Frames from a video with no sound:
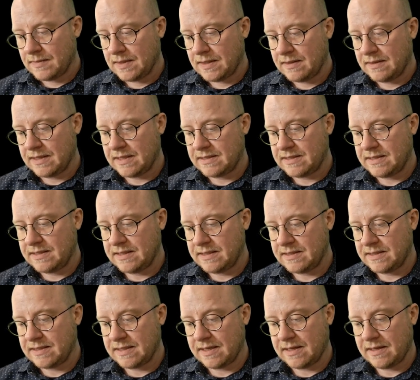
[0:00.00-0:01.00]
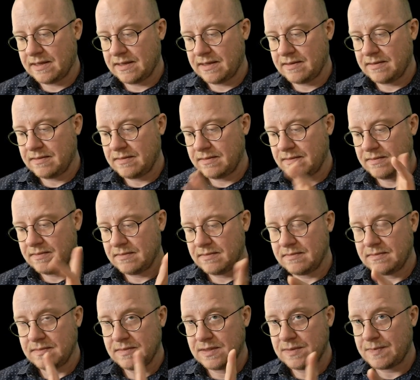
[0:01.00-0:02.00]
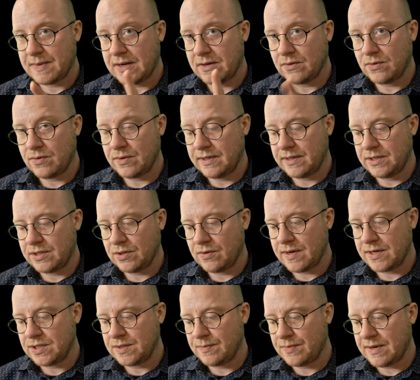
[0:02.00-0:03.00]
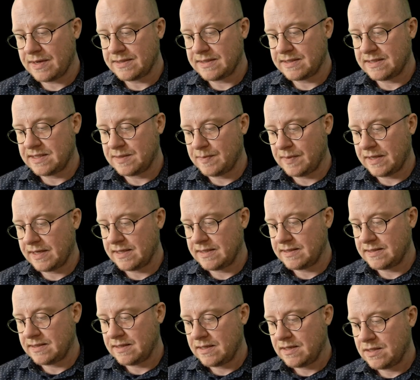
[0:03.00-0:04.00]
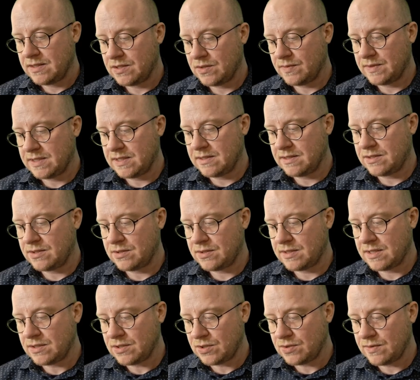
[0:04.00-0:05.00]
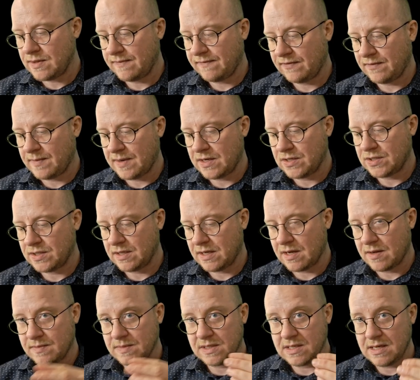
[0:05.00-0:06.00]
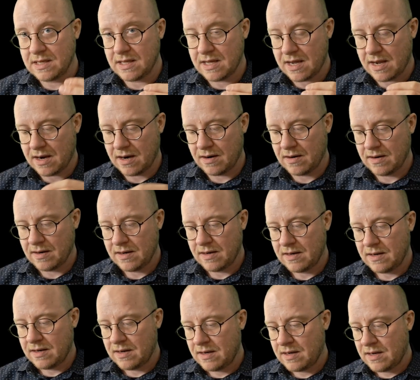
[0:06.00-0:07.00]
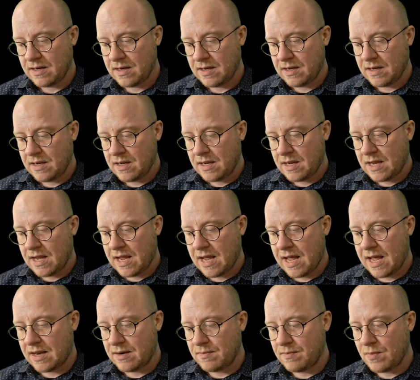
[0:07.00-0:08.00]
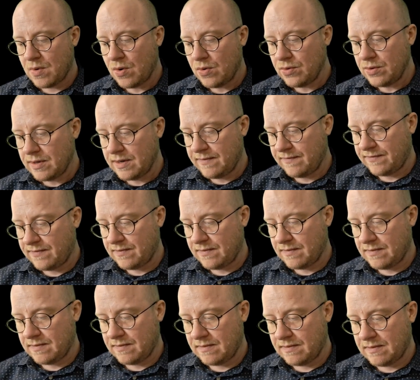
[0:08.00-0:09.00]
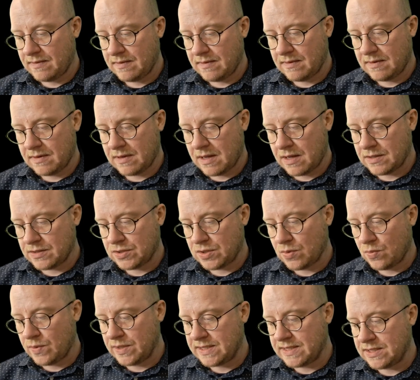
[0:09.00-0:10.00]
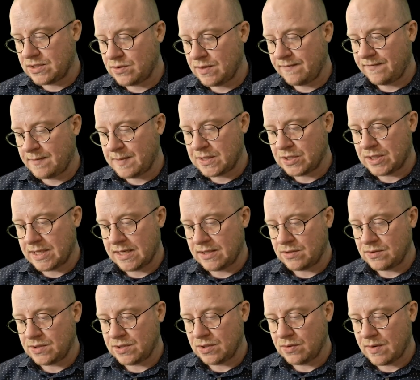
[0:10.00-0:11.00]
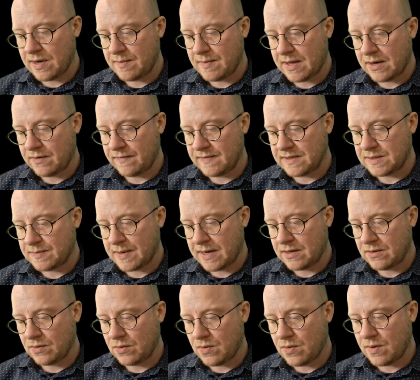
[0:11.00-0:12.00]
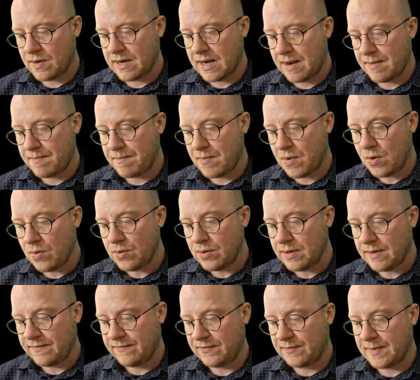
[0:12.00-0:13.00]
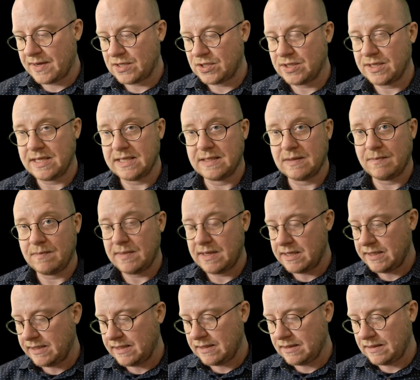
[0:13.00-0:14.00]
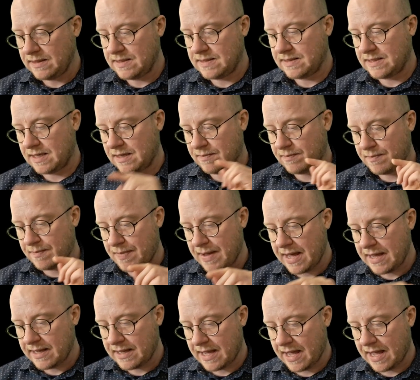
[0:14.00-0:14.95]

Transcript: that's this spinal cord integration processes place. So when sensory information comes into there, and motor So when sensory information enters the gray matter of the spinal cord and motor information is immediately sent back